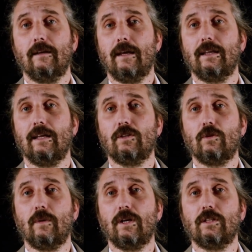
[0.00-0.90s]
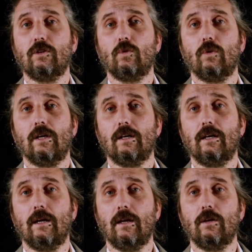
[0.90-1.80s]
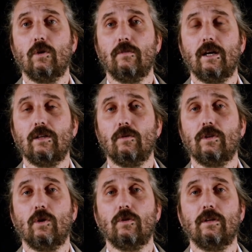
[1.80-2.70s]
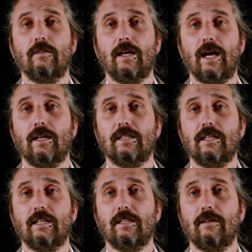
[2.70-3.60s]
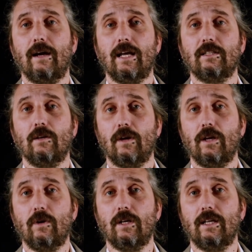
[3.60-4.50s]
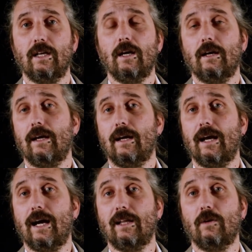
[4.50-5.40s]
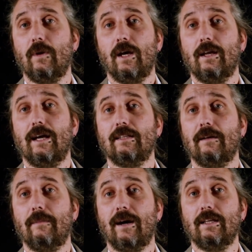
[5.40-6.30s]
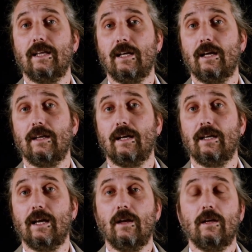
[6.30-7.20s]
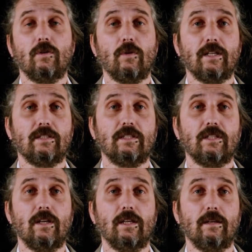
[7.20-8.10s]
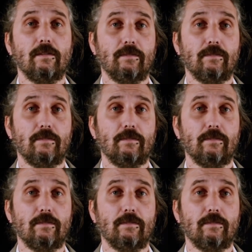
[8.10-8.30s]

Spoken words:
In this repository, you'll find the results of analyses of SRA raw data, as well as the metadata that characterize the study.